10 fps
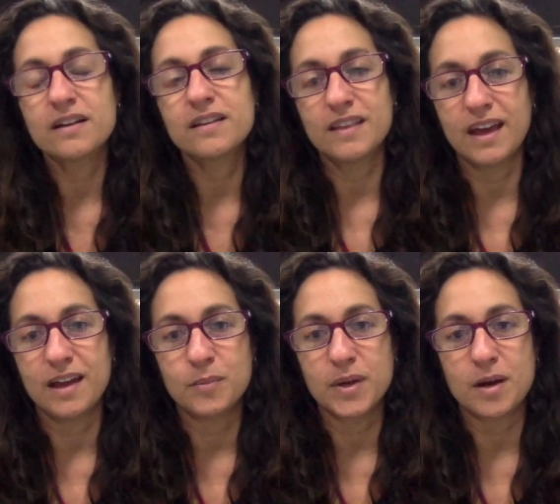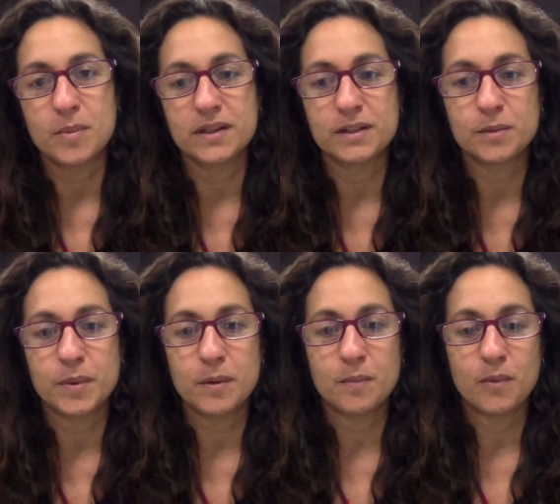they become a little
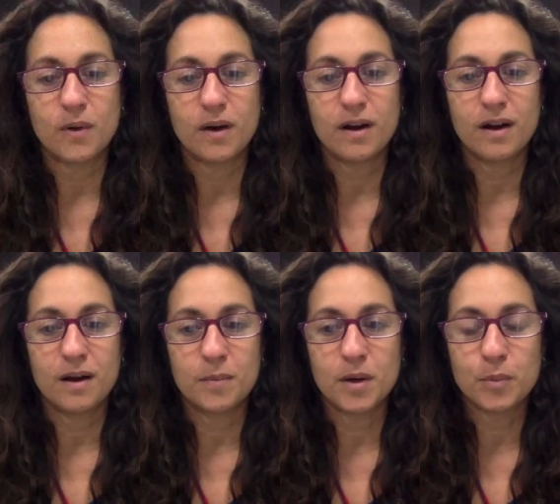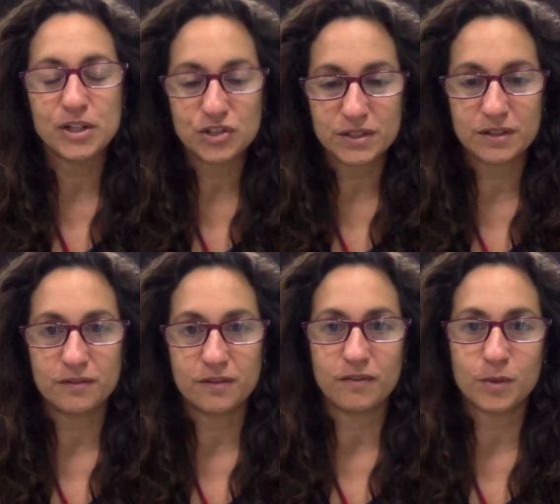bit more appreciative
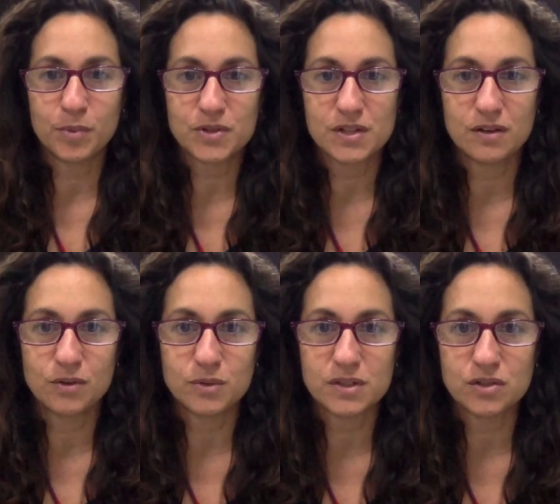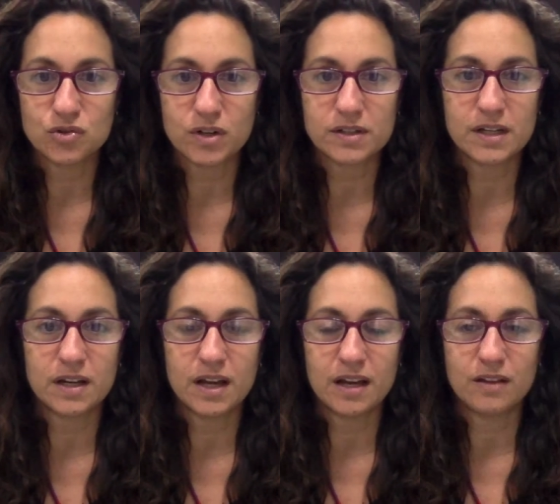of the person who is instructing
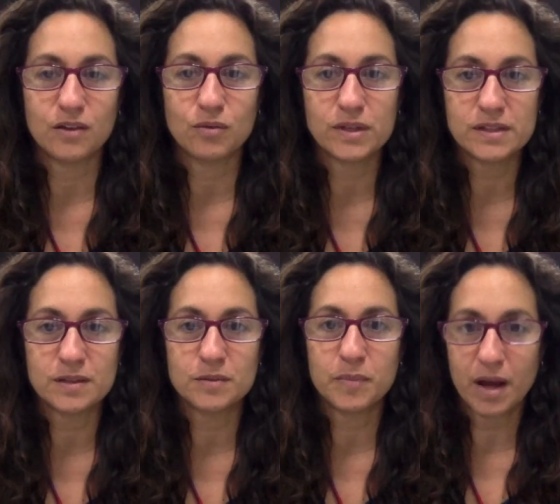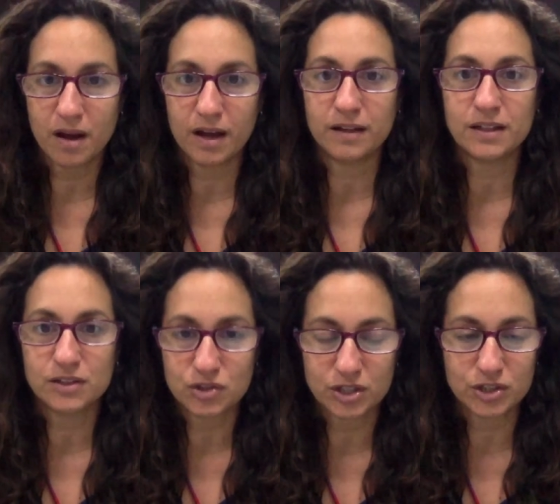and the reason behind the
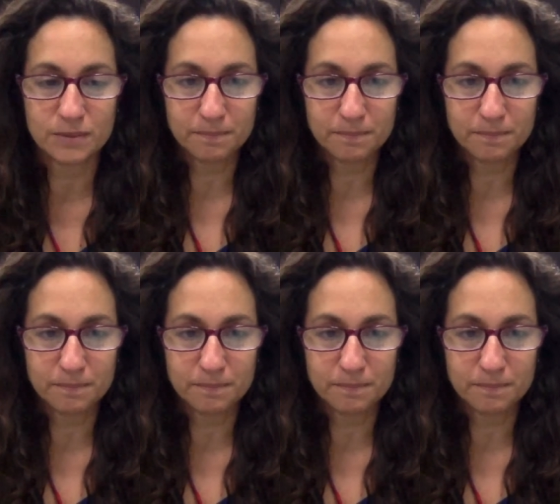instruction.